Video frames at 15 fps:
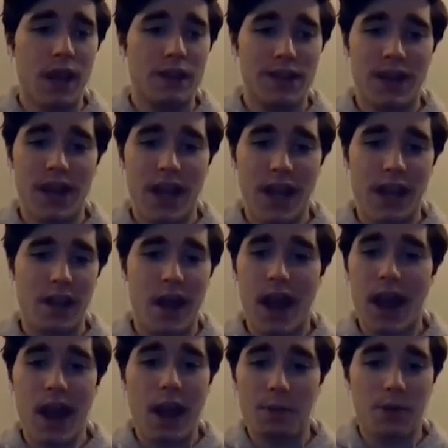today.
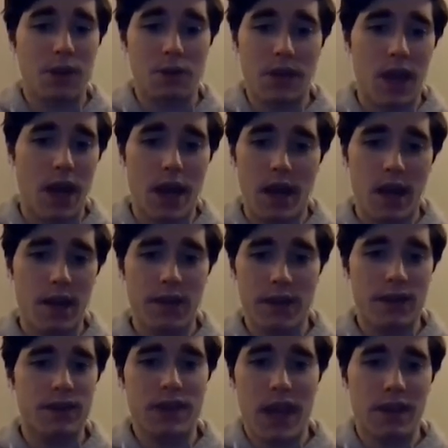I would agree. I
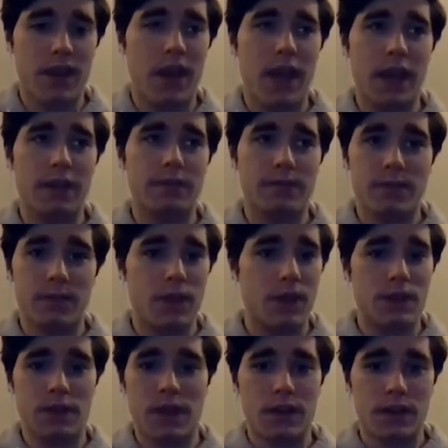think the stat line
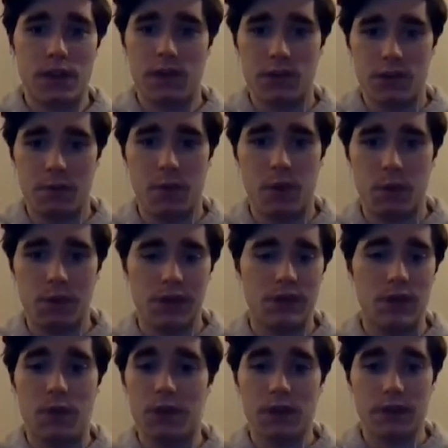doesn't necessarily support what
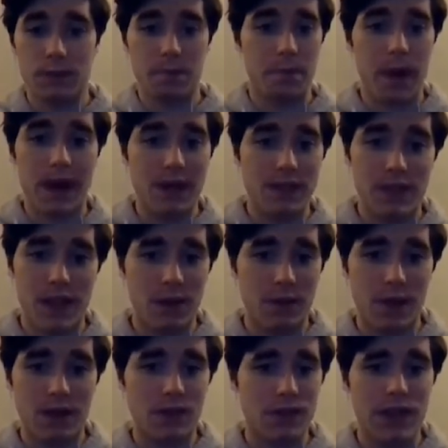he's doing, because minus that
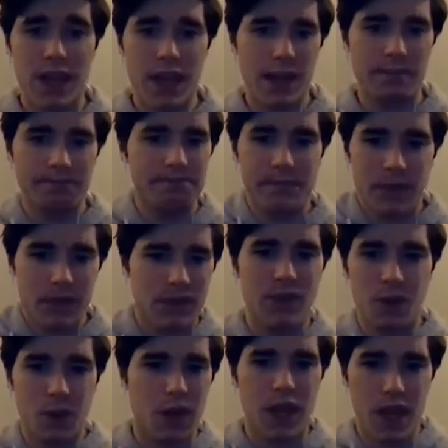grand slam, that's
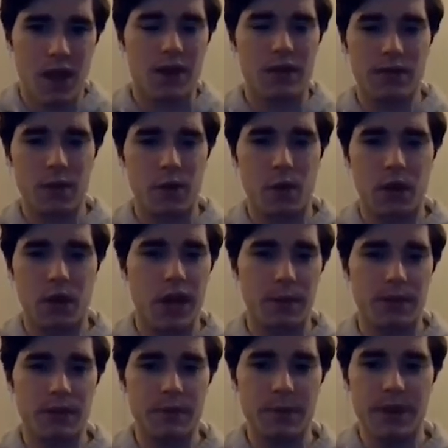an okay outing for Cole Hamels.